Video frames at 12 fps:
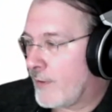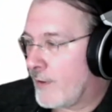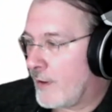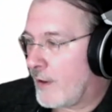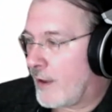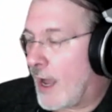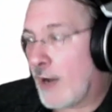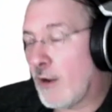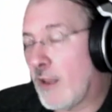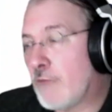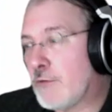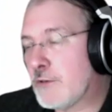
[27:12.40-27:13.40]
higher
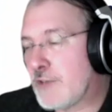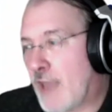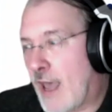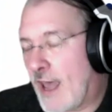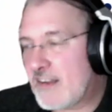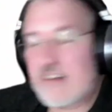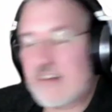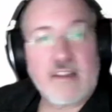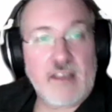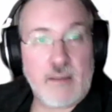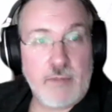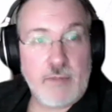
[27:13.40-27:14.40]
level tasks
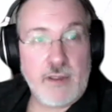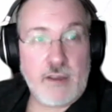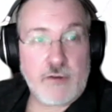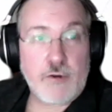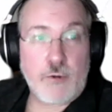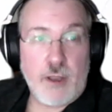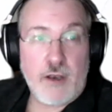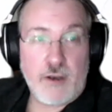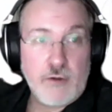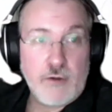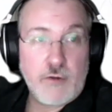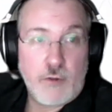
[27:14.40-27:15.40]
that can be integrated
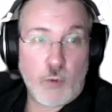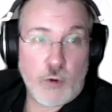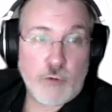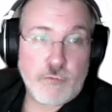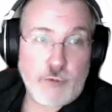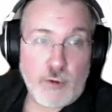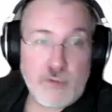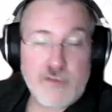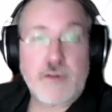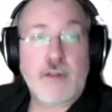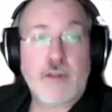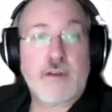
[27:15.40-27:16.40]
into the workflows
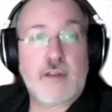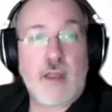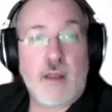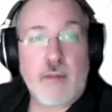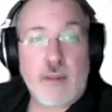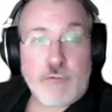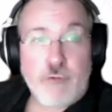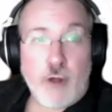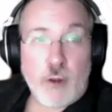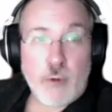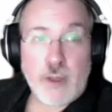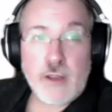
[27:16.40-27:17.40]
that we're
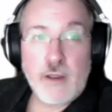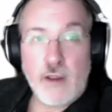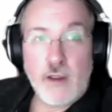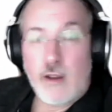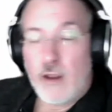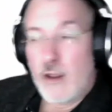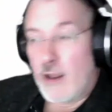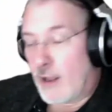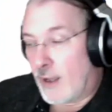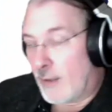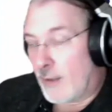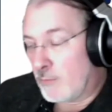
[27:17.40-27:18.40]
following.
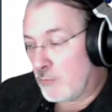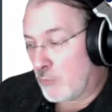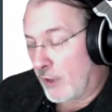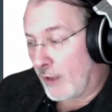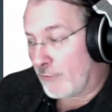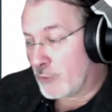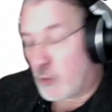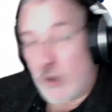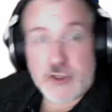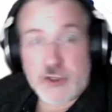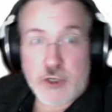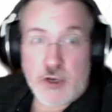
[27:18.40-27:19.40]
We have
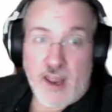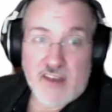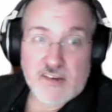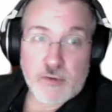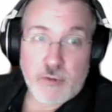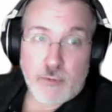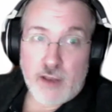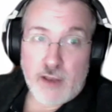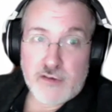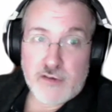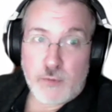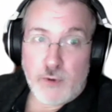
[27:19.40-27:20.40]
question and answer
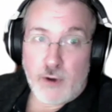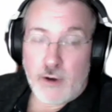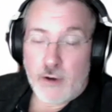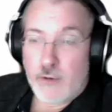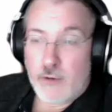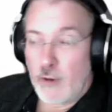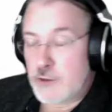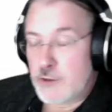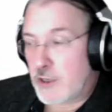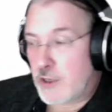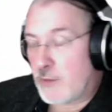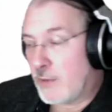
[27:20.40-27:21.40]
threads where
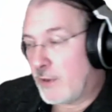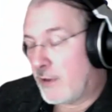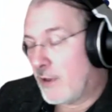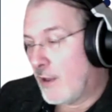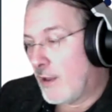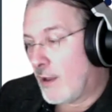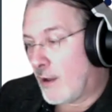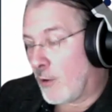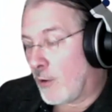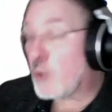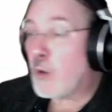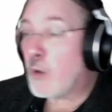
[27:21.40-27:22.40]
knowledge can be,
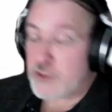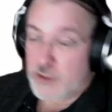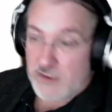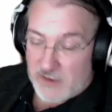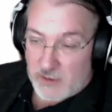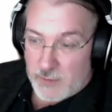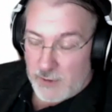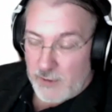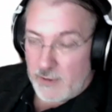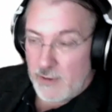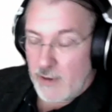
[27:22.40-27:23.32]
or questions can be